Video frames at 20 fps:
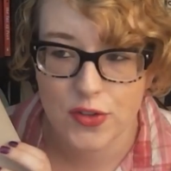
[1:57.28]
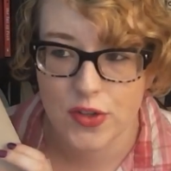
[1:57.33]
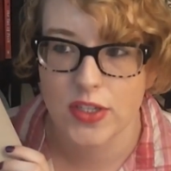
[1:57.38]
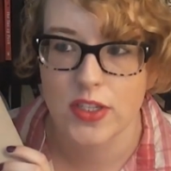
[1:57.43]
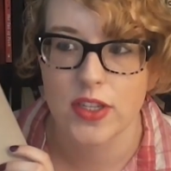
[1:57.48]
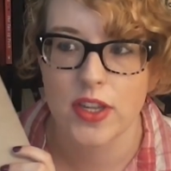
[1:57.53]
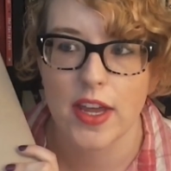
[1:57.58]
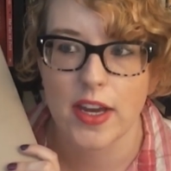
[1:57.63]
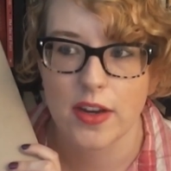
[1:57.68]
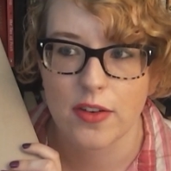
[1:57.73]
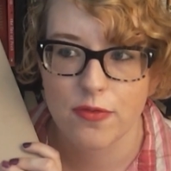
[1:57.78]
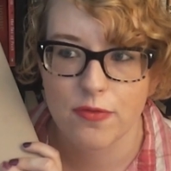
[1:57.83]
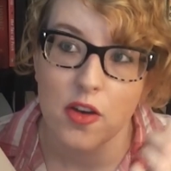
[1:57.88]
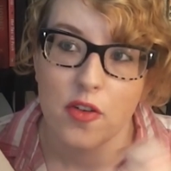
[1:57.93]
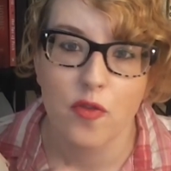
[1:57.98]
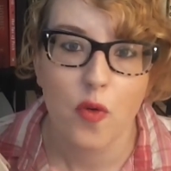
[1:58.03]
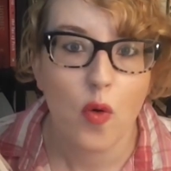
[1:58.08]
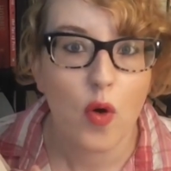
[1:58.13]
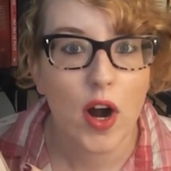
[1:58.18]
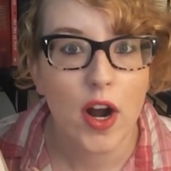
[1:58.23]
just like
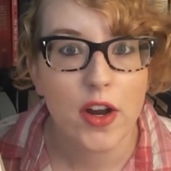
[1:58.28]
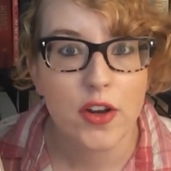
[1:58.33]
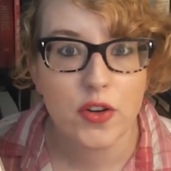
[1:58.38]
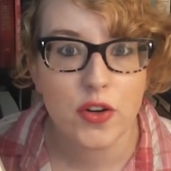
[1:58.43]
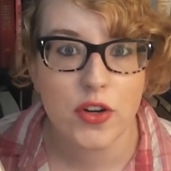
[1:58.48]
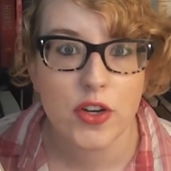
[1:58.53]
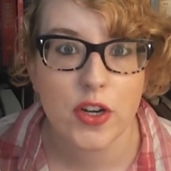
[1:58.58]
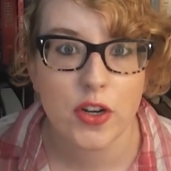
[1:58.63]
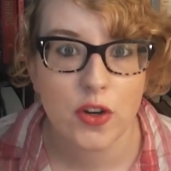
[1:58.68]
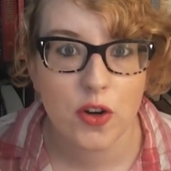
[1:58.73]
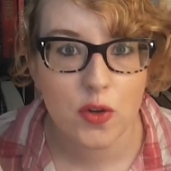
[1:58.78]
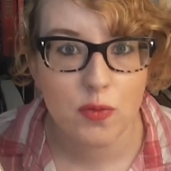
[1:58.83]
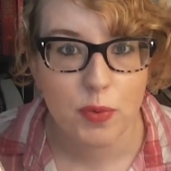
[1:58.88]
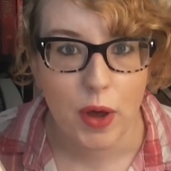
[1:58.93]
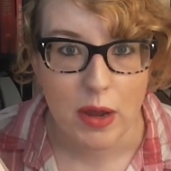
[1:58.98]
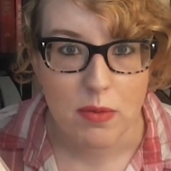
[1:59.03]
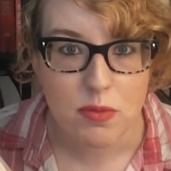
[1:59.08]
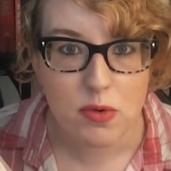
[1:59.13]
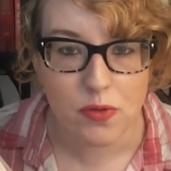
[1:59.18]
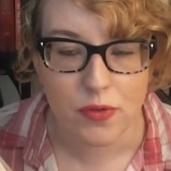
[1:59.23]
400 year old
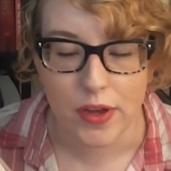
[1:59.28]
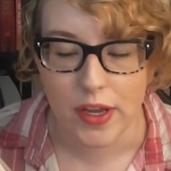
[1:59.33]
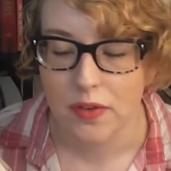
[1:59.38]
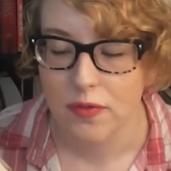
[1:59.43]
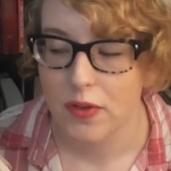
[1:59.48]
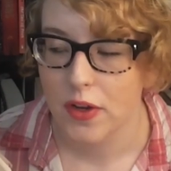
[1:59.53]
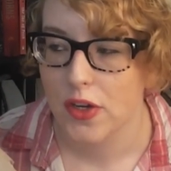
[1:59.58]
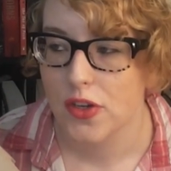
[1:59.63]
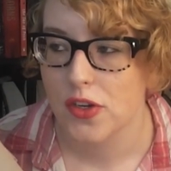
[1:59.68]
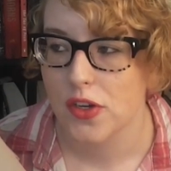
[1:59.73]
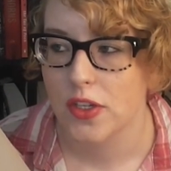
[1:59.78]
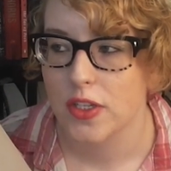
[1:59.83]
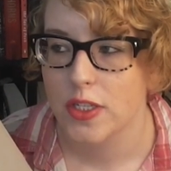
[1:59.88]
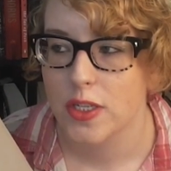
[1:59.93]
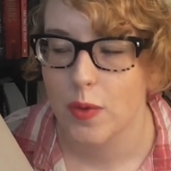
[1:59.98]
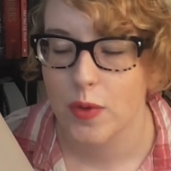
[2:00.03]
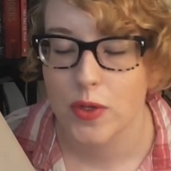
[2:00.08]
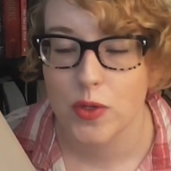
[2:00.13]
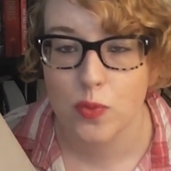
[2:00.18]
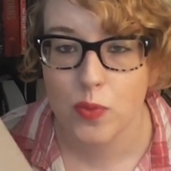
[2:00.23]
Bible Bible fan fiction.
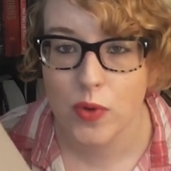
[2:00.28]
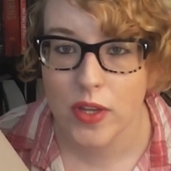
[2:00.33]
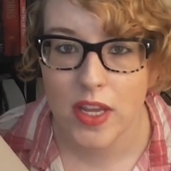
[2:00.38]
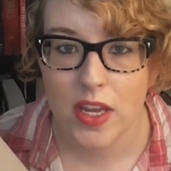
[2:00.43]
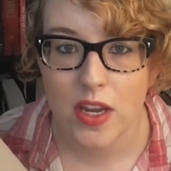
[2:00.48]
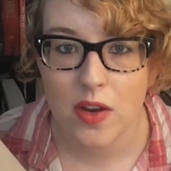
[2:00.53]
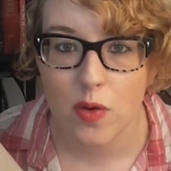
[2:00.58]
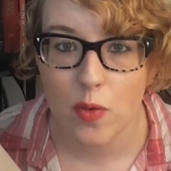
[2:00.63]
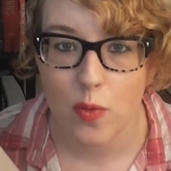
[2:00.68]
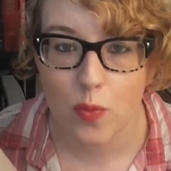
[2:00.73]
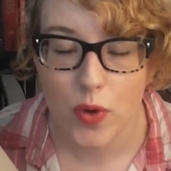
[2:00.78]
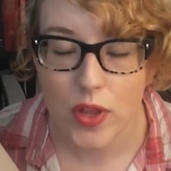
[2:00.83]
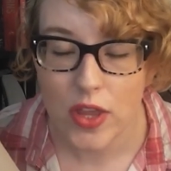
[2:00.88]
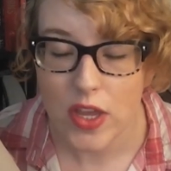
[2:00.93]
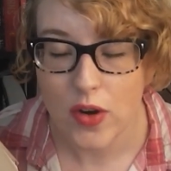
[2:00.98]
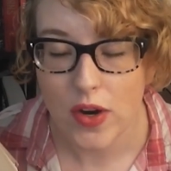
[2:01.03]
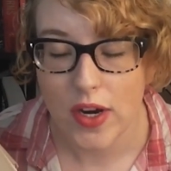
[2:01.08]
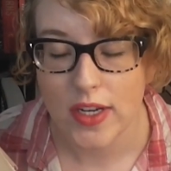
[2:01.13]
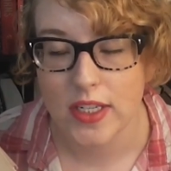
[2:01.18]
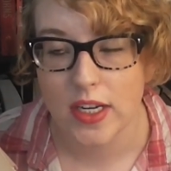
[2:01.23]
So it's really, really
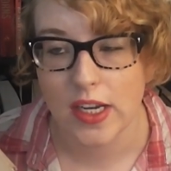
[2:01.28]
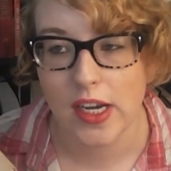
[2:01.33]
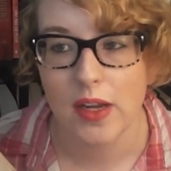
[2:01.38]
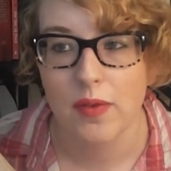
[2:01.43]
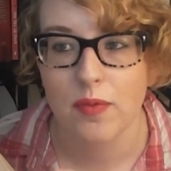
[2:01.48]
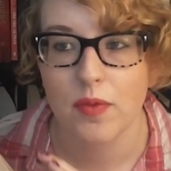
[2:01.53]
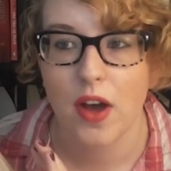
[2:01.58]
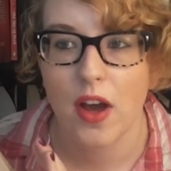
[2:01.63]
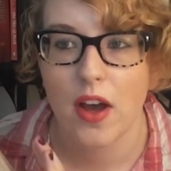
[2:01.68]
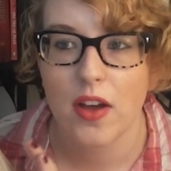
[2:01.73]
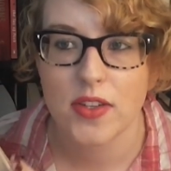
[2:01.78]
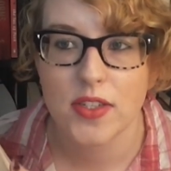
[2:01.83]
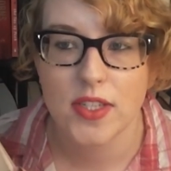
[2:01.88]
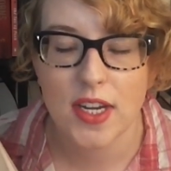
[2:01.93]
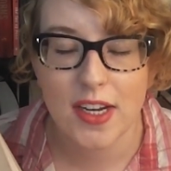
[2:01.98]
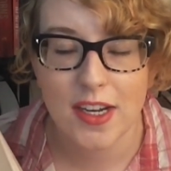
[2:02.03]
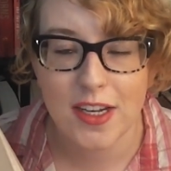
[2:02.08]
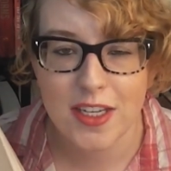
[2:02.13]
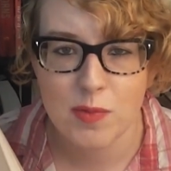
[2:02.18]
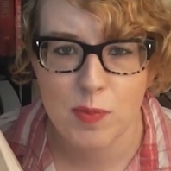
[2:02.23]
great time.
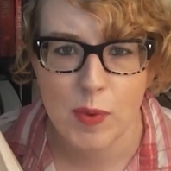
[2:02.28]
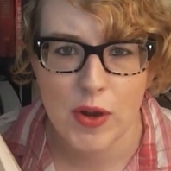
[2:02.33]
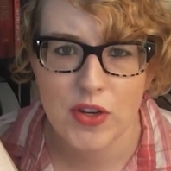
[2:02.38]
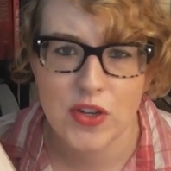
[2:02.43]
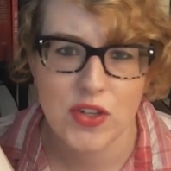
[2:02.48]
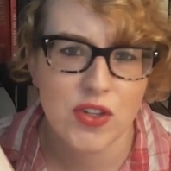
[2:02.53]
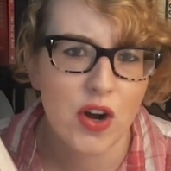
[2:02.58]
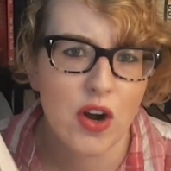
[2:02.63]
Satan's speeches